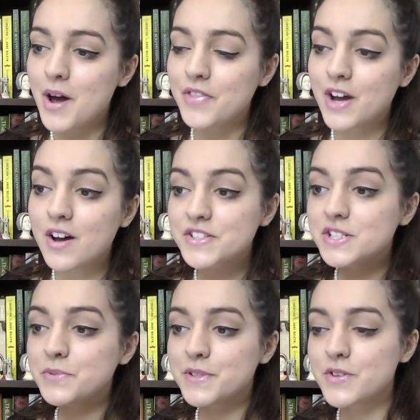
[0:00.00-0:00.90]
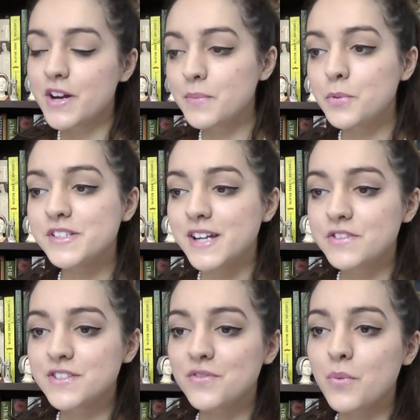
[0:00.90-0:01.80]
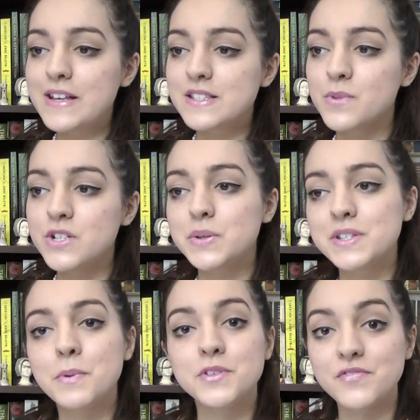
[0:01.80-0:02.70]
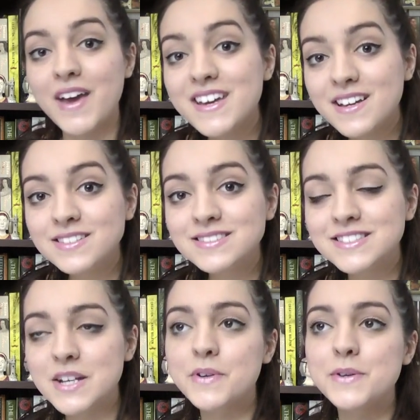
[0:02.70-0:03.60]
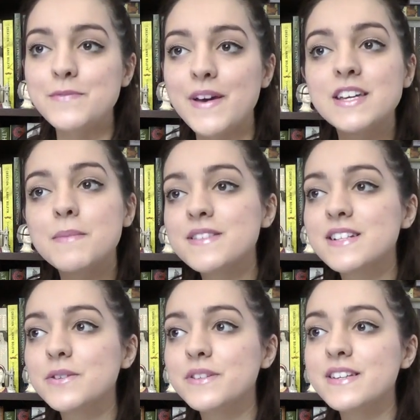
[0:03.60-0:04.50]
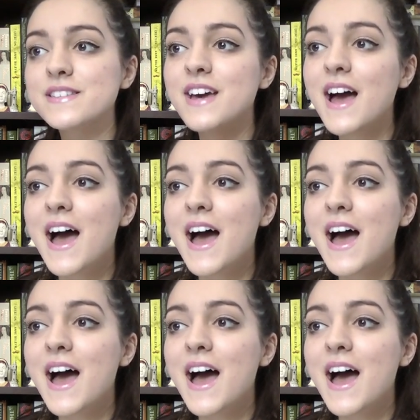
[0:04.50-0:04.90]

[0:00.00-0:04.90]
The article was trying to point out different ways in which you could spot a faker, someone who's faking mental illness,